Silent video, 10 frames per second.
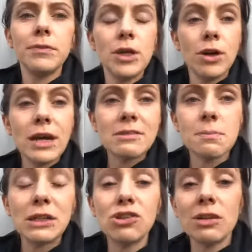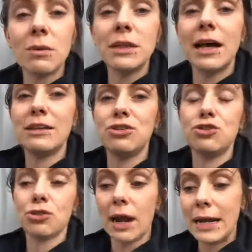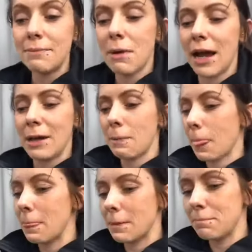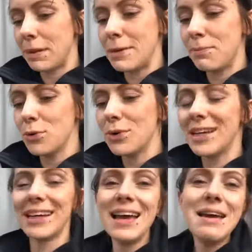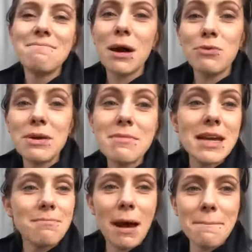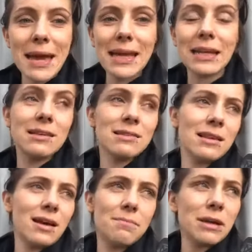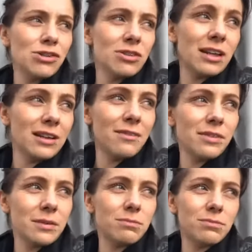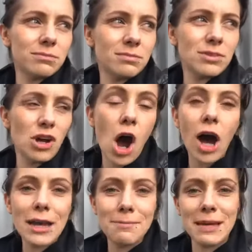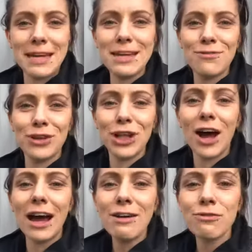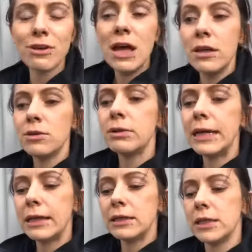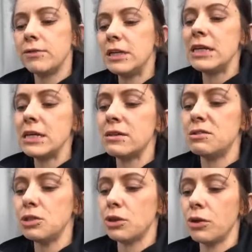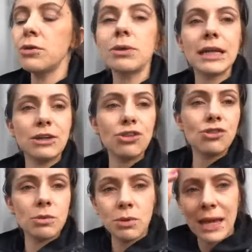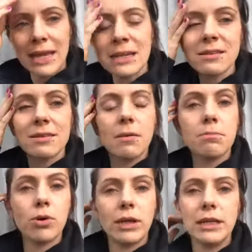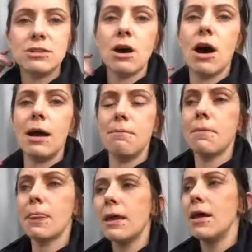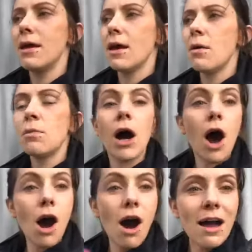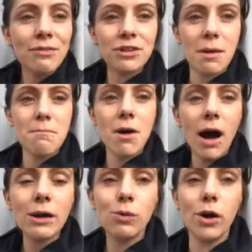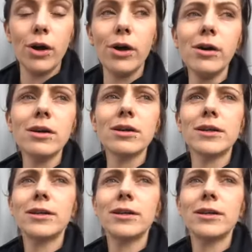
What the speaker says: You know, as much as I would like to train my people, my women, my men, as much as I'd love them to hire me for life, the reality of it is, you know, the relationship will end at some point in time. But I've done my work.